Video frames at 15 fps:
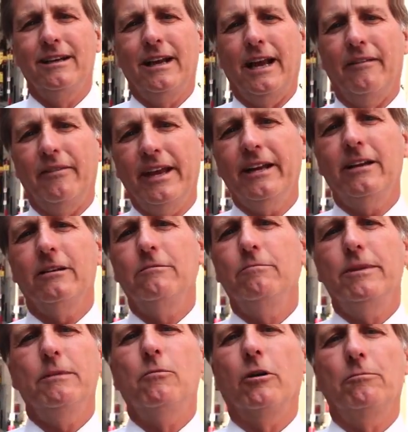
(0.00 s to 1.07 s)
and they couldn't
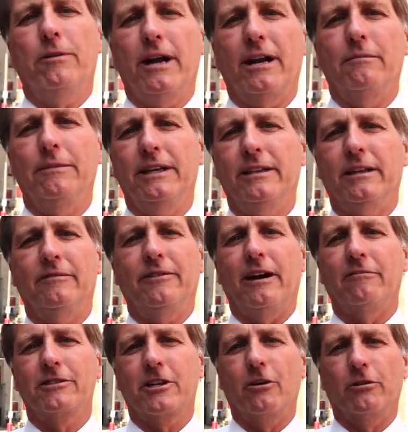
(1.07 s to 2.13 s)
be more proud of me than if I
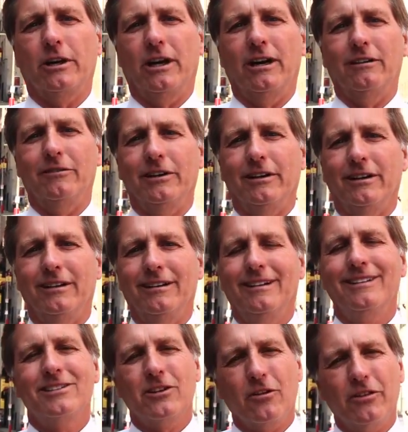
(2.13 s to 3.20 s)
was going to Harvard.
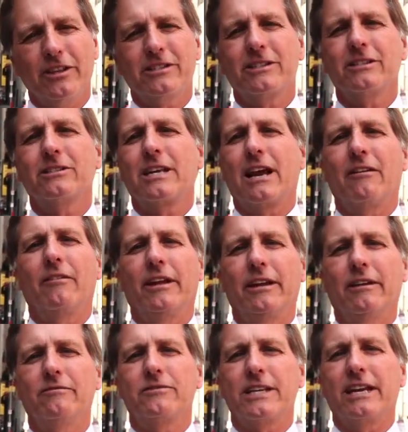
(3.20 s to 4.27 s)
So this is how they
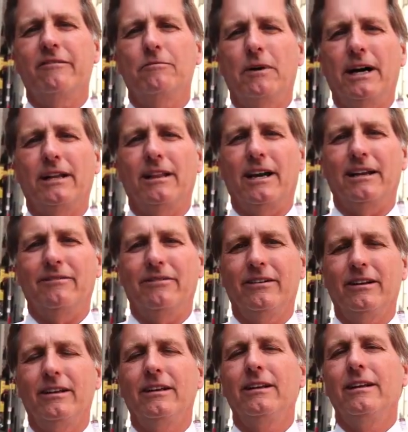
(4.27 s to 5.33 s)
have saved my life.
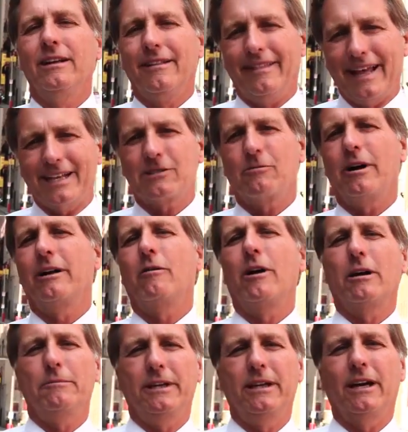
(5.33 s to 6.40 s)
That's why I
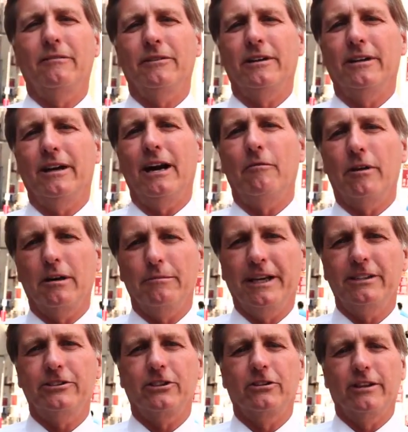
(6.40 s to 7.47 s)
want to be governor. I want to
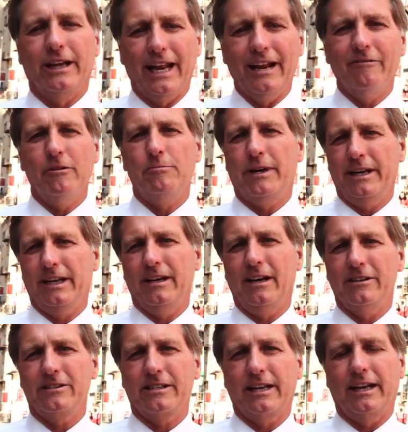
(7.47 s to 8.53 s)
make sure that everybody in
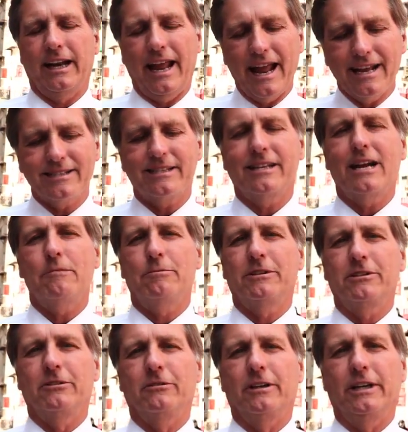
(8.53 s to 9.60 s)
our state has the
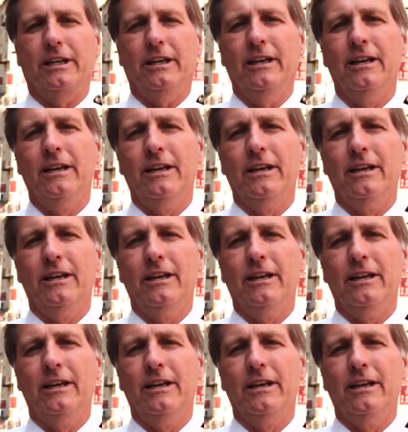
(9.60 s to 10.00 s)
opportunity